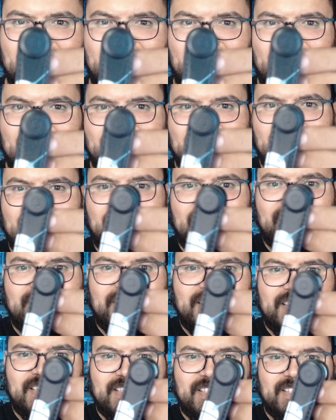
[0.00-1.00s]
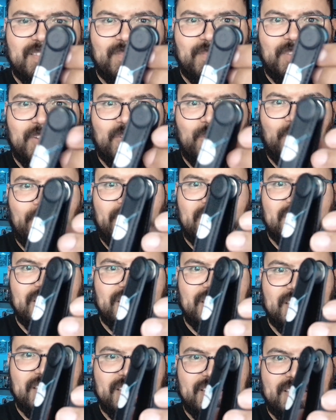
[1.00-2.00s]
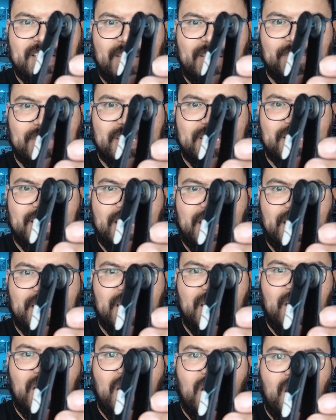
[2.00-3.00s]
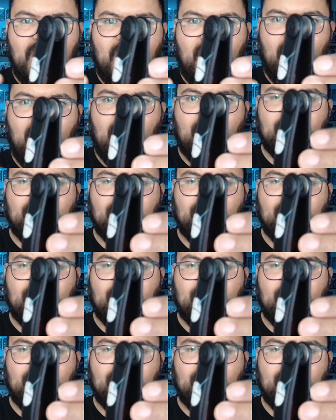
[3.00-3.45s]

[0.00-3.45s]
Like I said, this is, basically the same design of